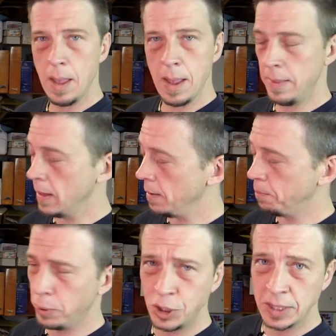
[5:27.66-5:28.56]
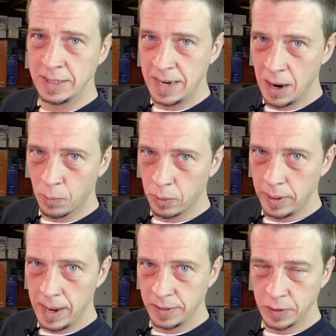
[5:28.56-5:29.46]
And then pushing downward
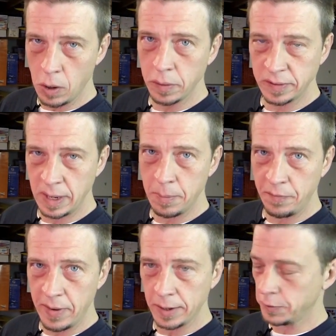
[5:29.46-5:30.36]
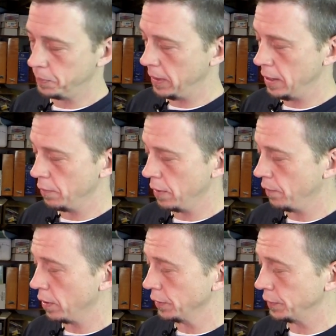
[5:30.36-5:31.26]
has all the same effects, but in
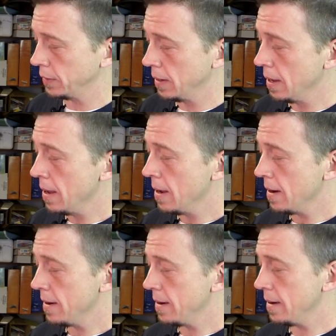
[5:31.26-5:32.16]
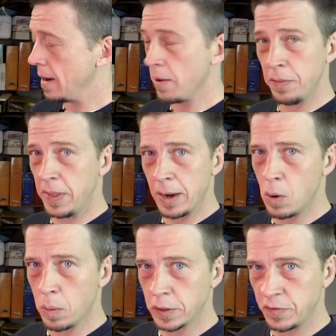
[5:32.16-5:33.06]
reverse. Now, that all
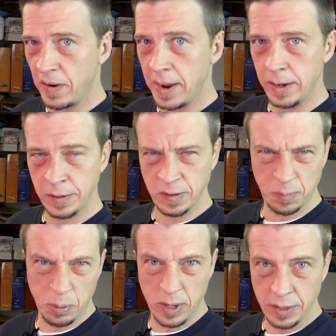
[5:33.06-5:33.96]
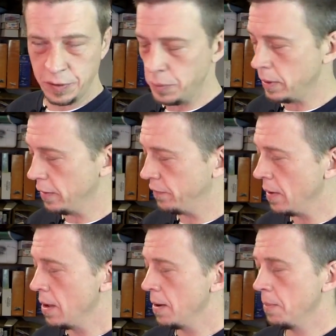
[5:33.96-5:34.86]
works fine and it's pretty intuitive,
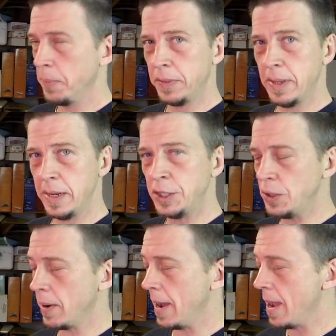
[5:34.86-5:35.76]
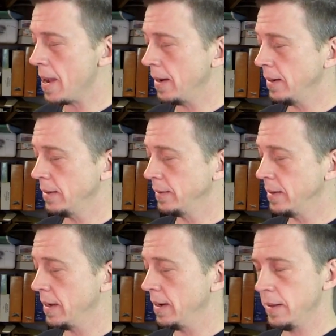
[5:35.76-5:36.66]
but the issue I had is
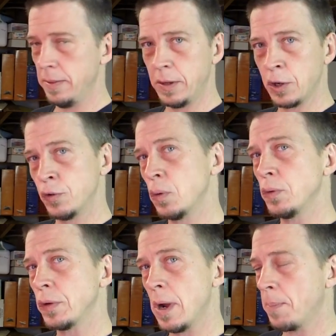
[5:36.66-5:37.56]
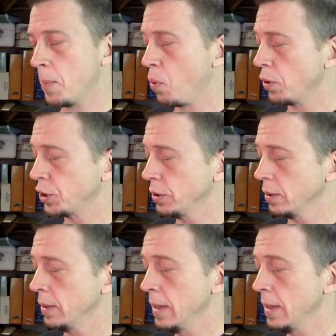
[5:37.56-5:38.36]
that the controls are not proportional.